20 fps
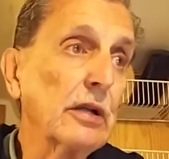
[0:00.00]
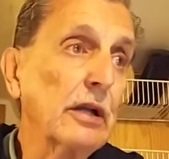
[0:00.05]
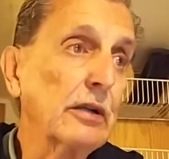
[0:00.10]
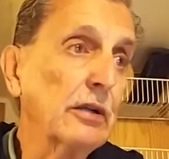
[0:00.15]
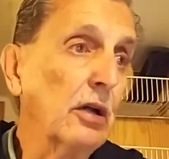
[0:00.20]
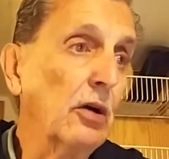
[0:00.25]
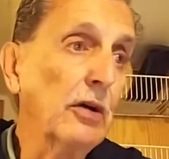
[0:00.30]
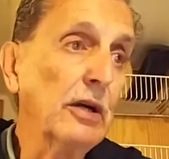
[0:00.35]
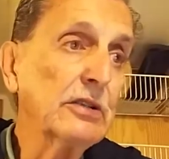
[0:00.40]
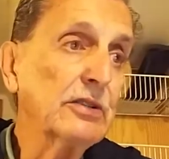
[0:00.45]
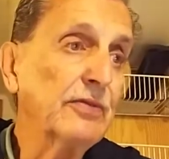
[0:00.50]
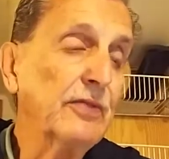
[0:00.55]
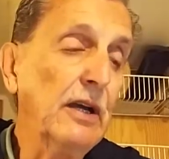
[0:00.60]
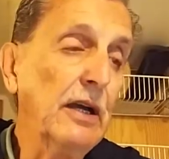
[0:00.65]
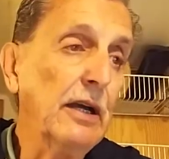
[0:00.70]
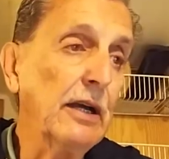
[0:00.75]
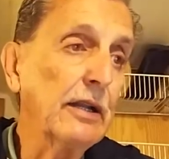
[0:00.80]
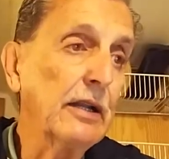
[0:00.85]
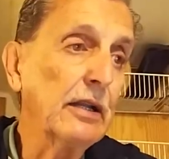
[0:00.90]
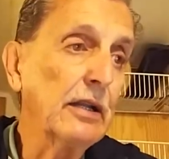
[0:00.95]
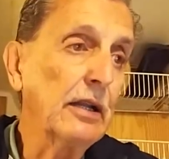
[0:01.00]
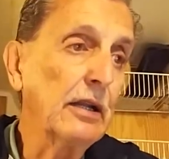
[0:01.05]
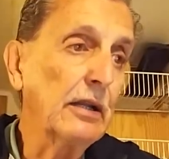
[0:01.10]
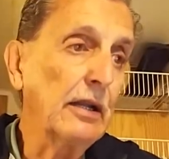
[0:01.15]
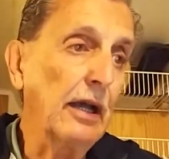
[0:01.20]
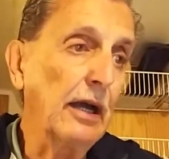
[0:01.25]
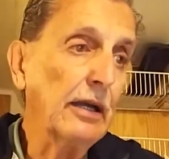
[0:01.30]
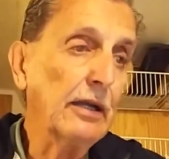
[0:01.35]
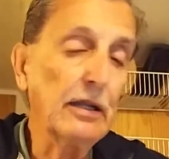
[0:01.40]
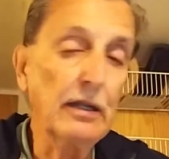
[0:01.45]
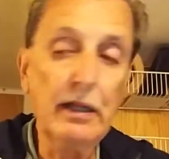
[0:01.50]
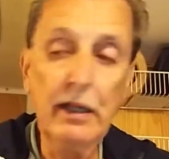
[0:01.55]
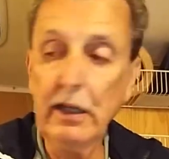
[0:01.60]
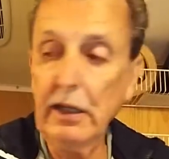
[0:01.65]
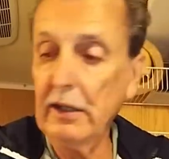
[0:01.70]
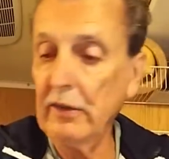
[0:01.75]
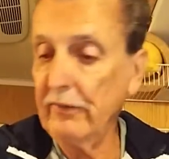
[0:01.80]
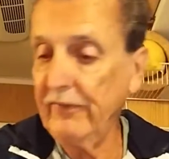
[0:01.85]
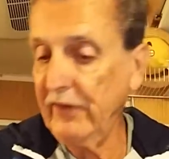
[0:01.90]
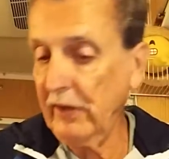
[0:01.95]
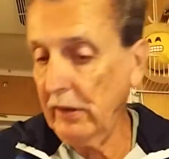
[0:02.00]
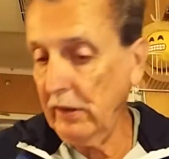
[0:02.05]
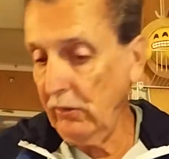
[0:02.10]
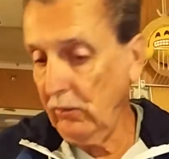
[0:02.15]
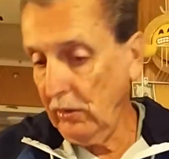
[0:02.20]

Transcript: It, no, it's fine. It, it, I can heat it very